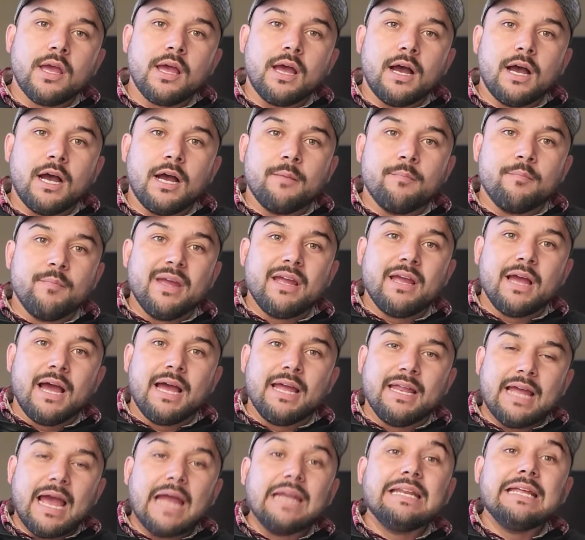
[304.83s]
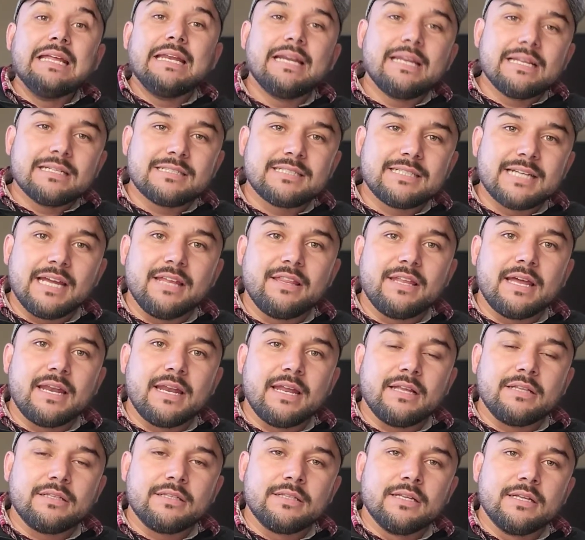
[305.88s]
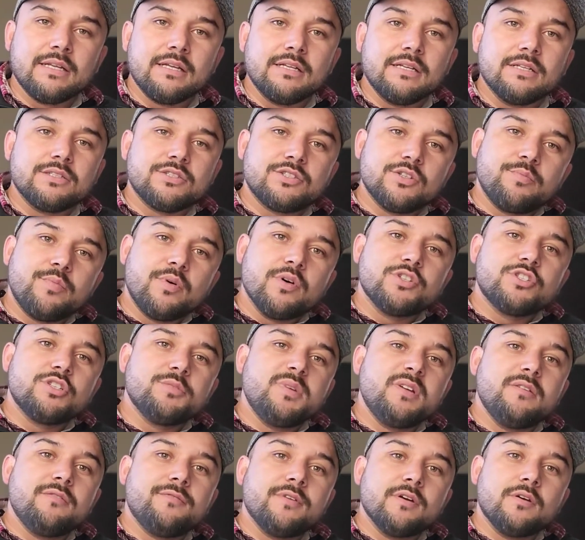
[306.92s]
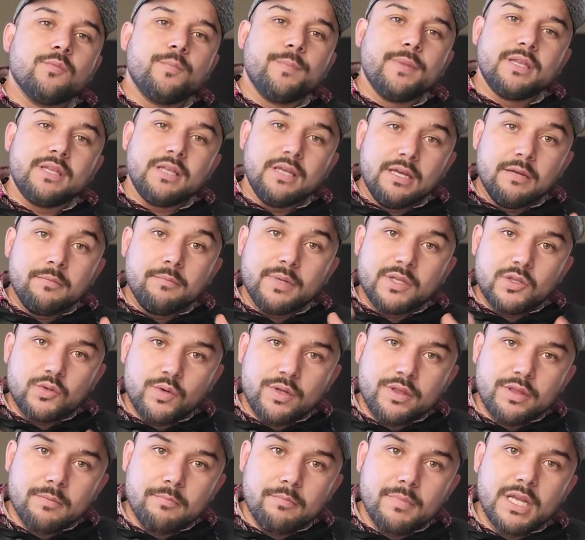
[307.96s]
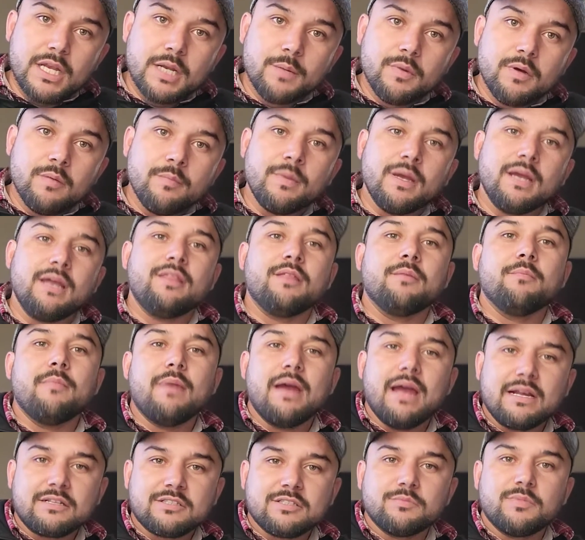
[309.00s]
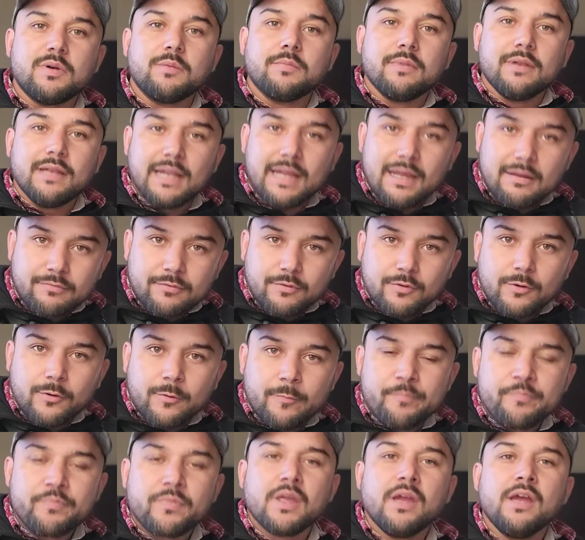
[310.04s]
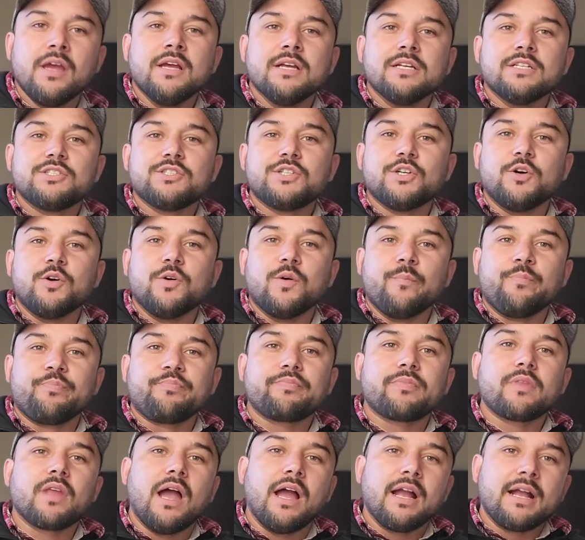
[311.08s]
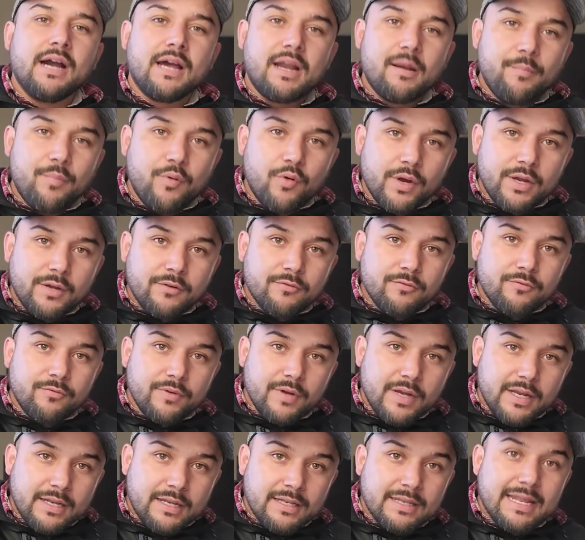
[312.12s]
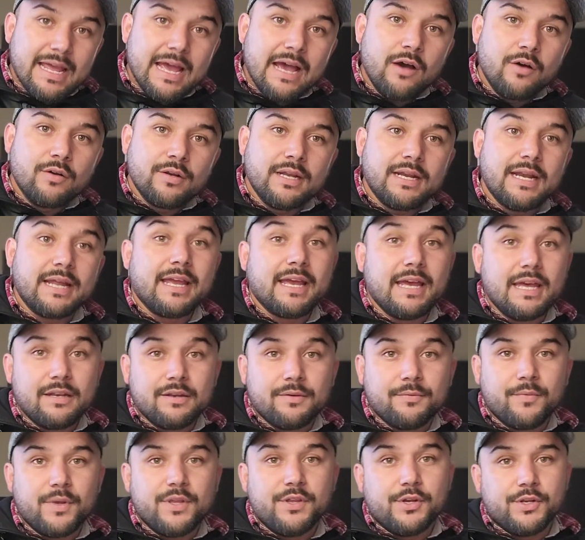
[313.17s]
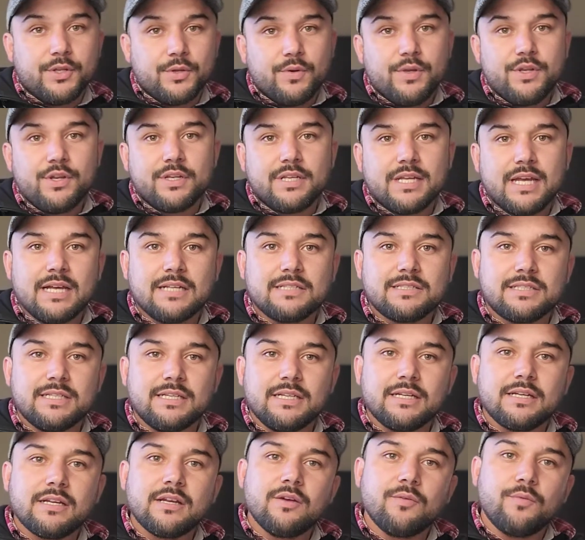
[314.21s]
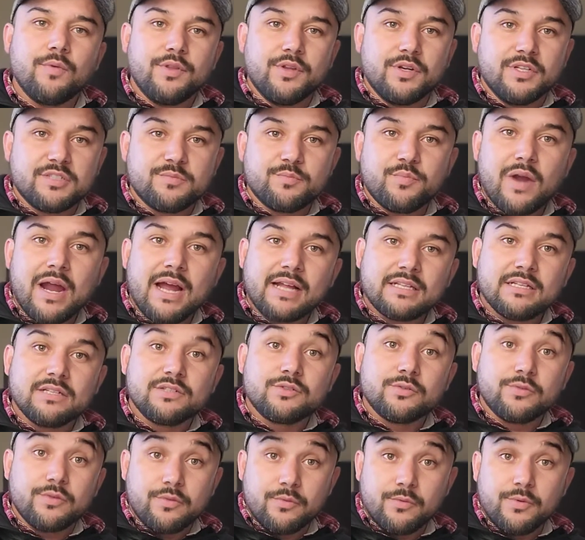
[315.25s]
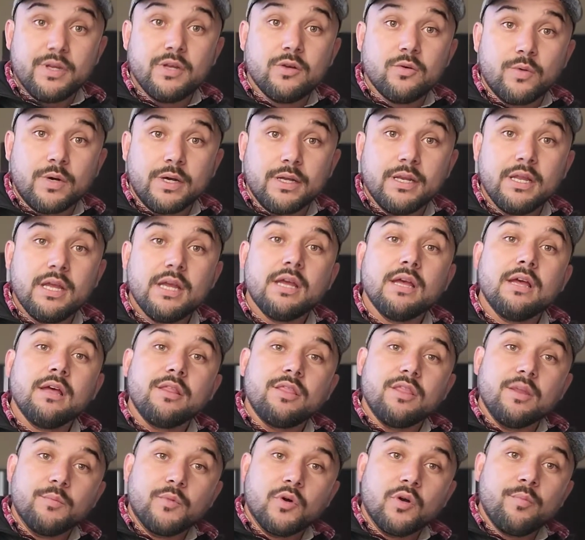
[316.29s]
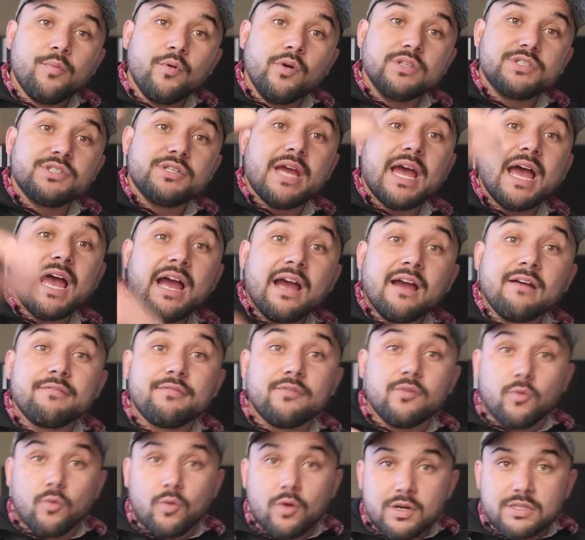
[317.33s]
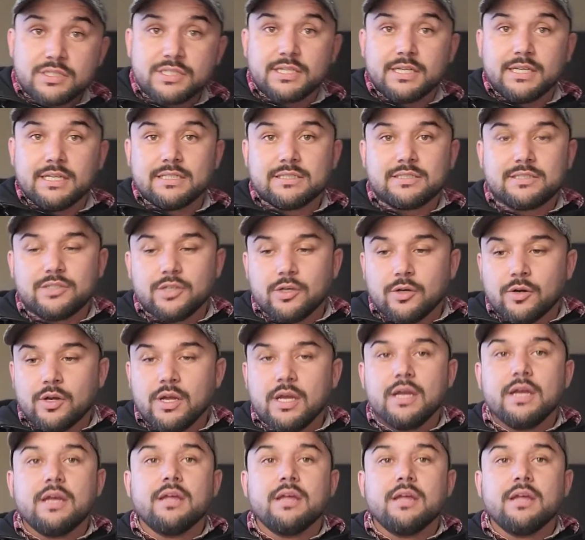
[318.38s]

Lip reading: I needed to say that it's supposed to be filled in between the minimum and the maximum level. So I got a point written down. And again, when you're doing your testing, whether it's practice or the real one, the more points you have, the worse it is. So